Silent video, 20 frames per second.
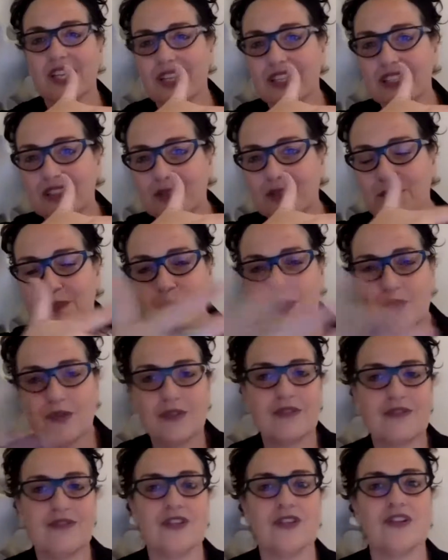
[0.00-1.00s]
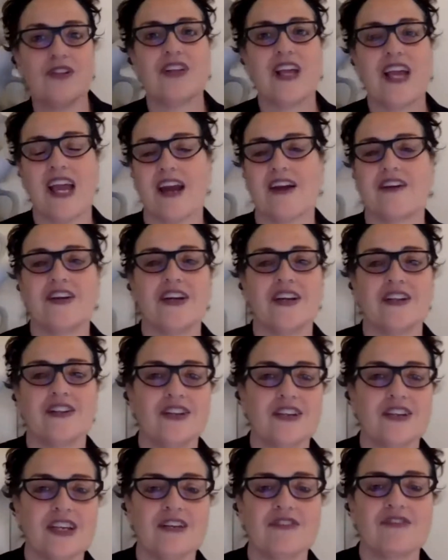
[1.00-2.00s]
this beautiful area
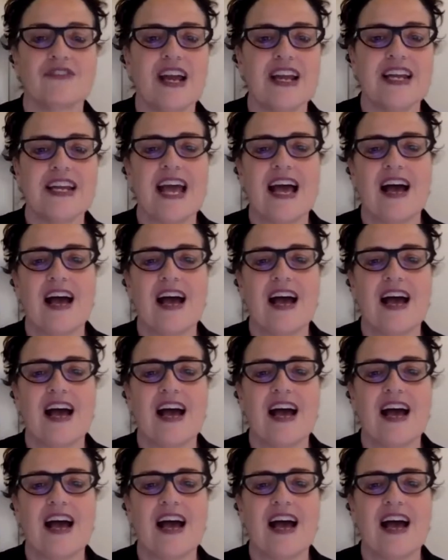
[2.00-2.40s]
looking right